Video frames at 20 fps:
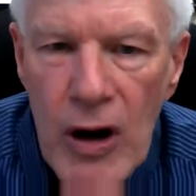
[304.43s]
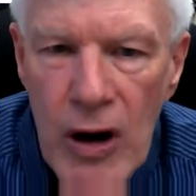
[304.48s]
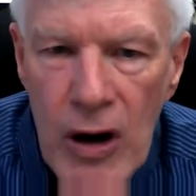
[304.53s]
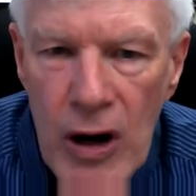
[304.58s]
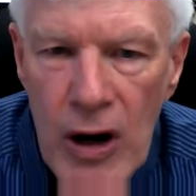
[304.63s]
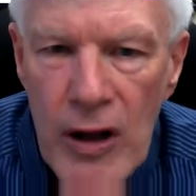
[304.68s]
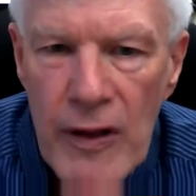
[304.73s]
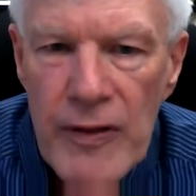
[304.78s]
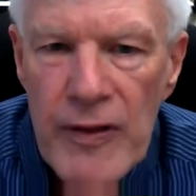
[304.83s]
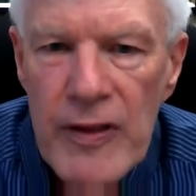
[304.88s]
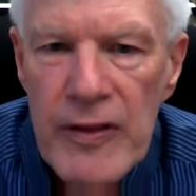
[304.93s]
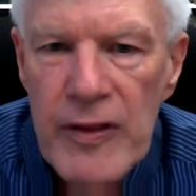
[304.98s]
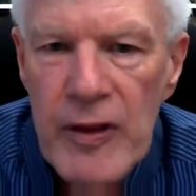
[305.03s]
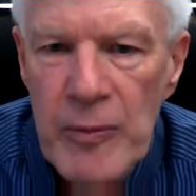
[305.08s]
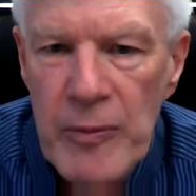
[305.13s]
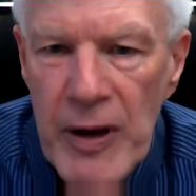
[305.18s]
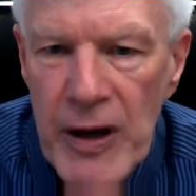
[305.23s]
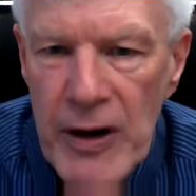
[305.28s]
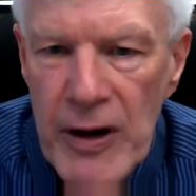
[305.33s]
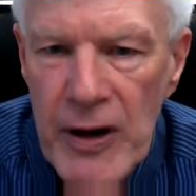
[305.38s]
on the
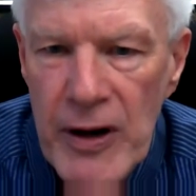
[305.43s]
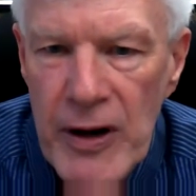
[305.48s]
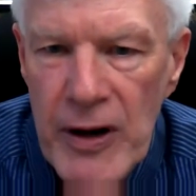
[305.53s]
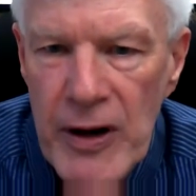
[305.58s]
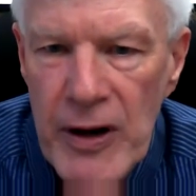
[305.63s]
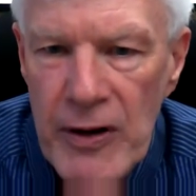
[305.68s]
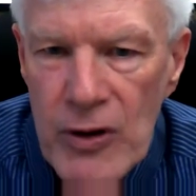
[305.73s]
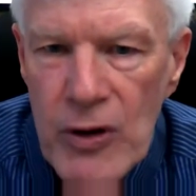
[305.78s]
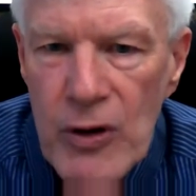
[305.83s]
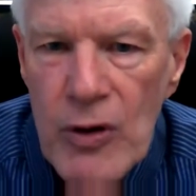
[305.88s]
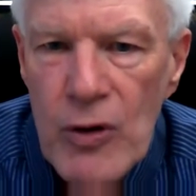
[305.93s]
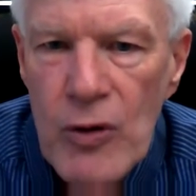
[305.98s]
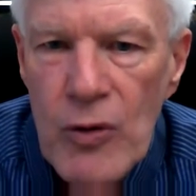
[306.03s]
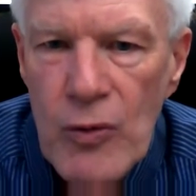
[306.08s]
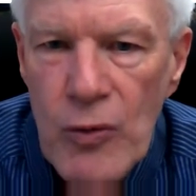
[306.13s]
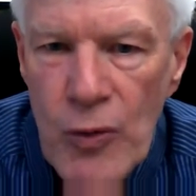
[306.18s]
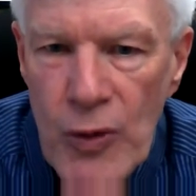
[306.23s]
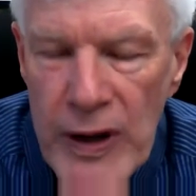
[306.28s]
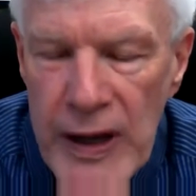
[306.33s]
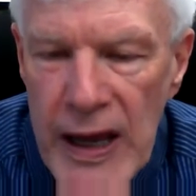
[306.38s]
metals.
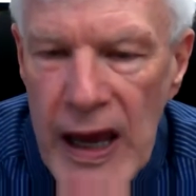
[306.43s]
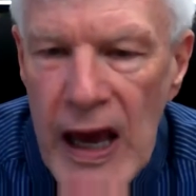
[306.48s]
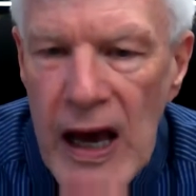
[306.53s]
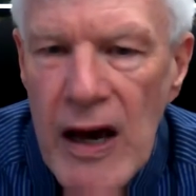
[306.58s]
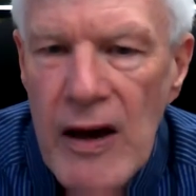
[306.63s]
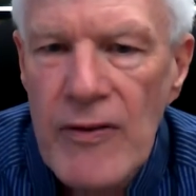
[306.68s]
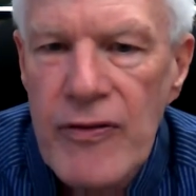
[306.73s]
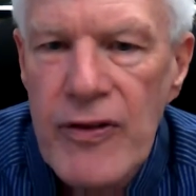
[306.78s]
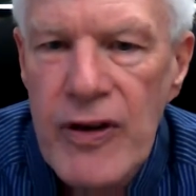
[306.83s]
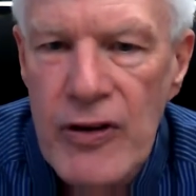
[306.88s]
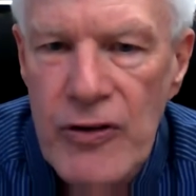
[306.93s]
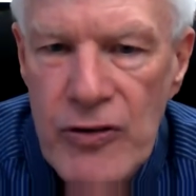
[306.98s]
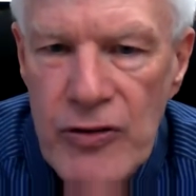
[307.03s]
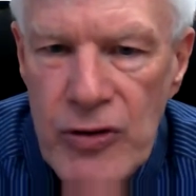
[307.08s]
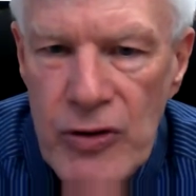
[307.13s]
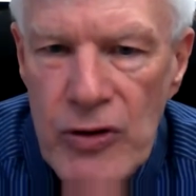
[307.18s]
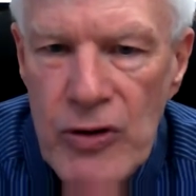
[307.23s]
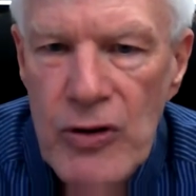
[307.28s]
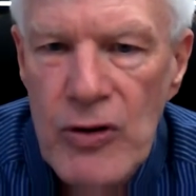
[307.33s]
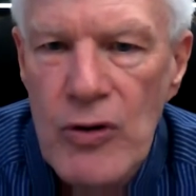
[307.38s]
We have
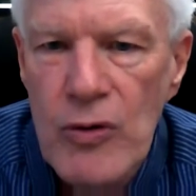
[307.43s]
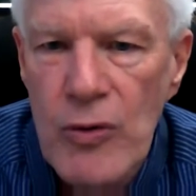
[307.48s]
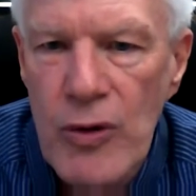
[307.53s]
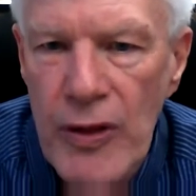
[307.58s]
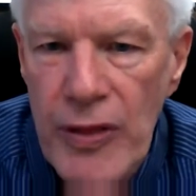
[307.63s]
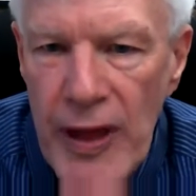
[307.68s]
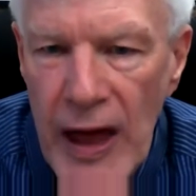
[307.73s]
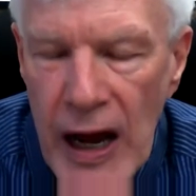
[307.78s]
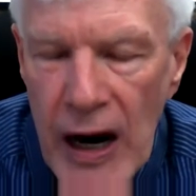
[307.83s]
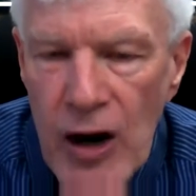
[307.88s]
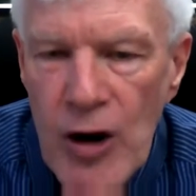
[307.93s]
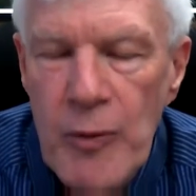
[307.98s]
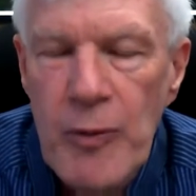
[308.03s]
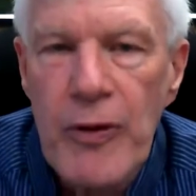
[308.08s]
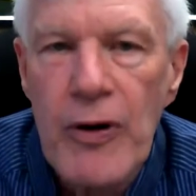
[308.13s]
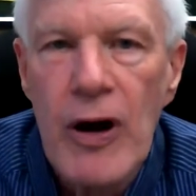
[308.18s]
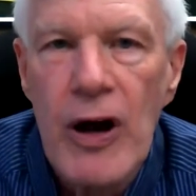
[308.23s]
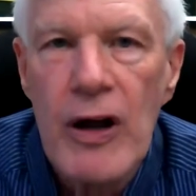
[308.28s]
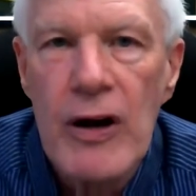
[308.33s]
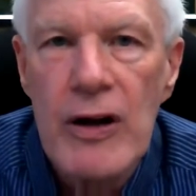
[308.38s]
control with our
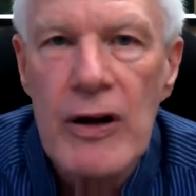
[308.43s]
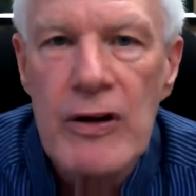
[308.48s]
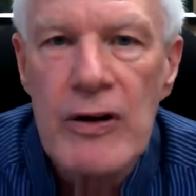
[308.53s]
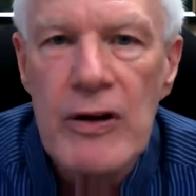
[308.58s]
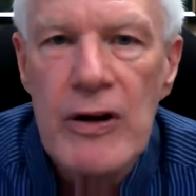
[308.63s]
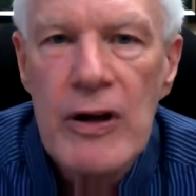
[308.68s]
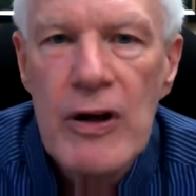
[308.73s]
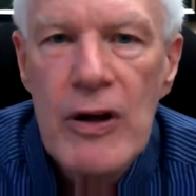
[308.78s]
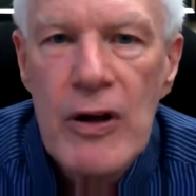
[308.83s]
product.